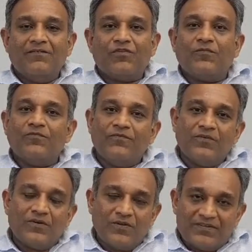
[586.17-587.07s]

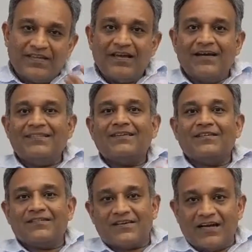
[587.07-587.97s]
from, it's say, either
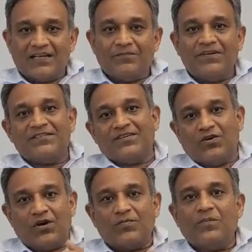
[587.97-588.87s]
it's a startup region
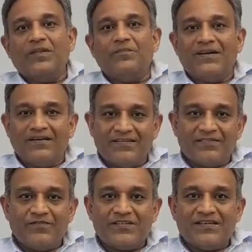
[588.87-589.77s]
or probably mid
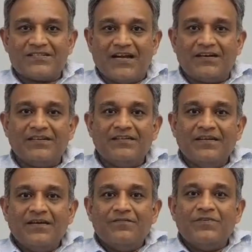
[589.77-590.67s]
region which they started.
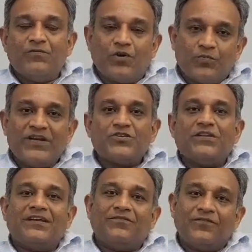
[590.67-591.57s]
We want to make
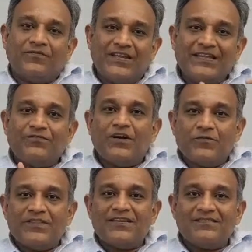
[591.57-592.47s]
sure that when they
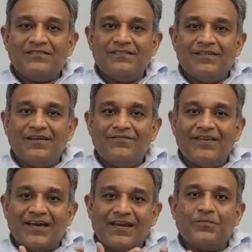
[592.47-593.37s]
work with us,
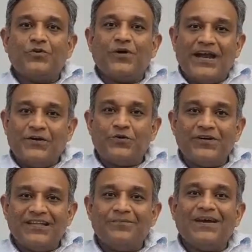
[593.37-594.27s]
we are able to
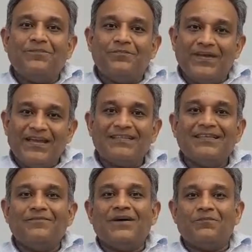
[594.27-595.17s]
handhold them and make
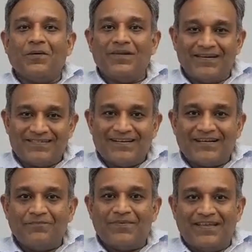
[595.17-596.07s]
them a public
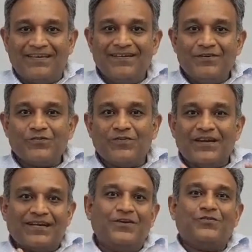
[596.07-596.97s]
listed company. So we
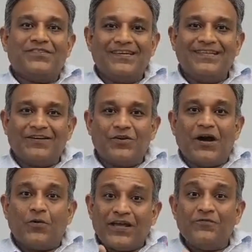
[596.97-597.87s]
are trying to see that, you know,
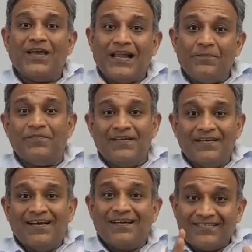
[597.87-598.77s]
how can we help
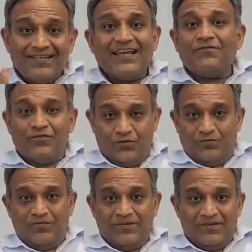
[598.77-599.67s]
a select
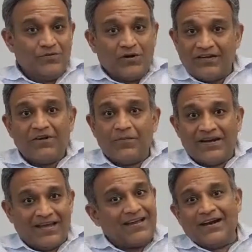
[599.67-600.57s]
few, not
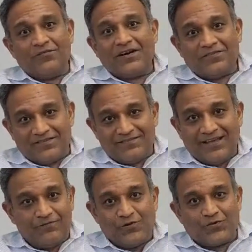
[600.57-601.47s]
everybody. I can't work
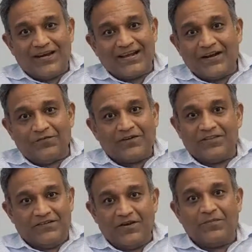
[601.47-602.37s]

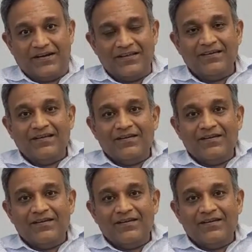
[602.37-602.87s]
with everybody,